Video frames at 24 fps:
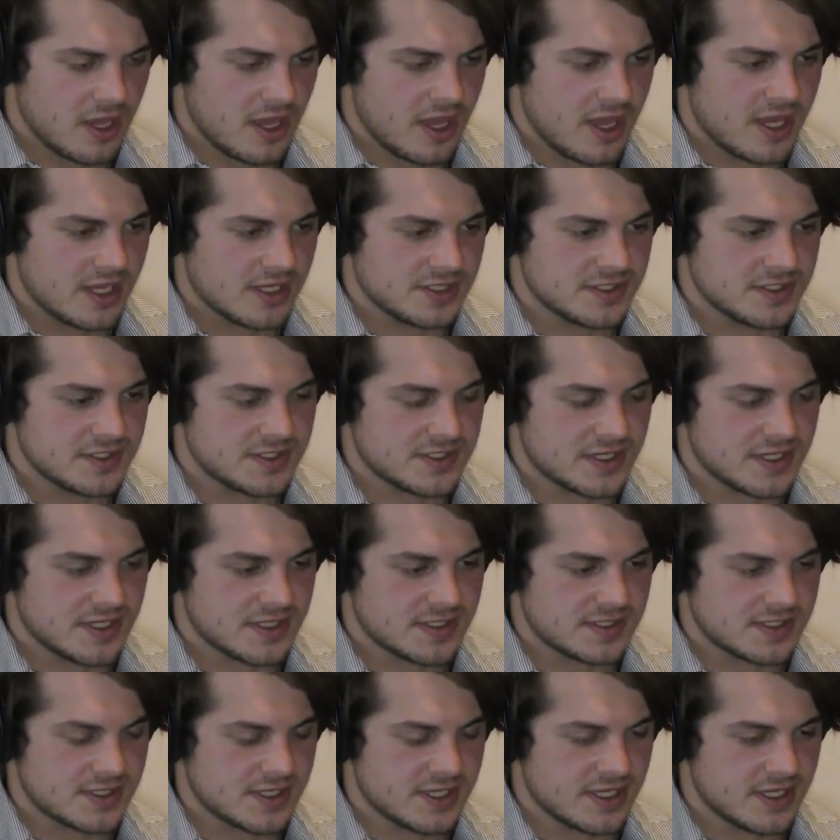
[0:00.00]
And she
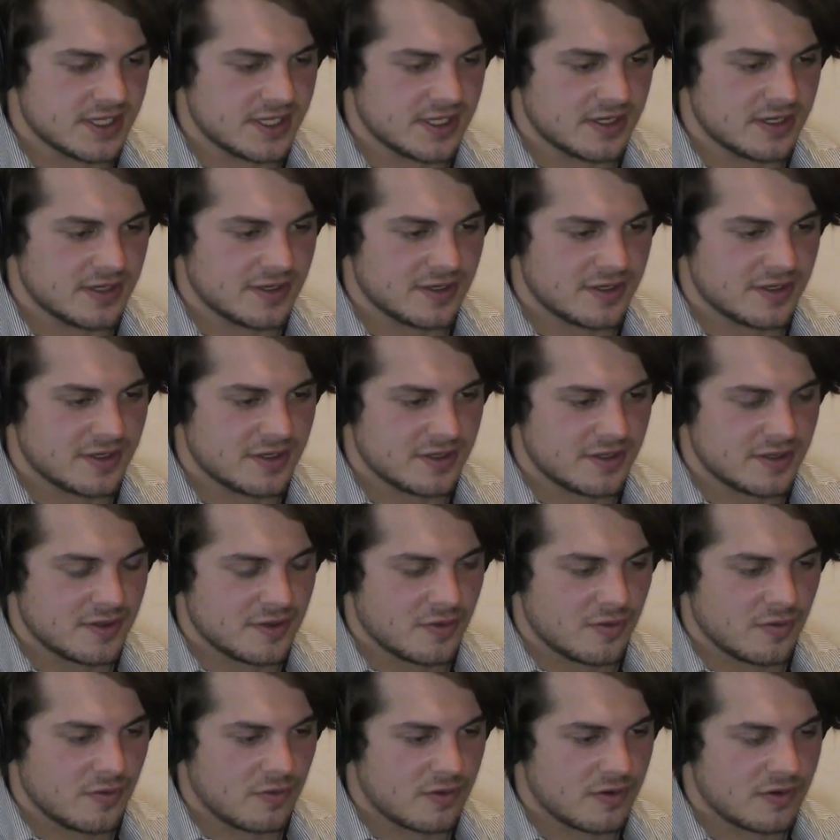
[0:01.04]
says that
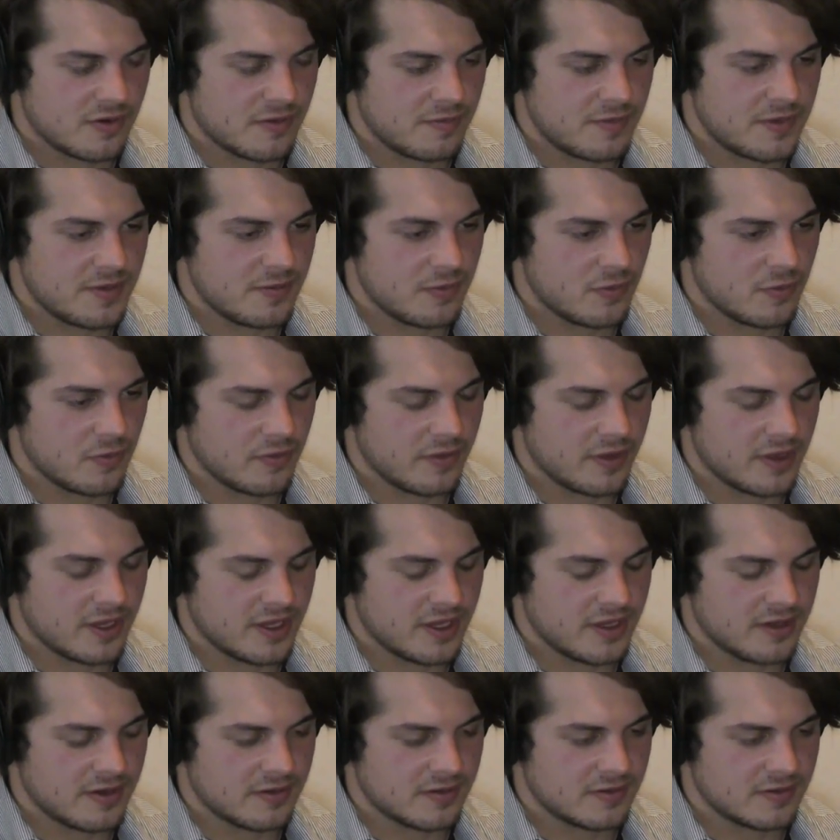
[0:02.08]
one of the people that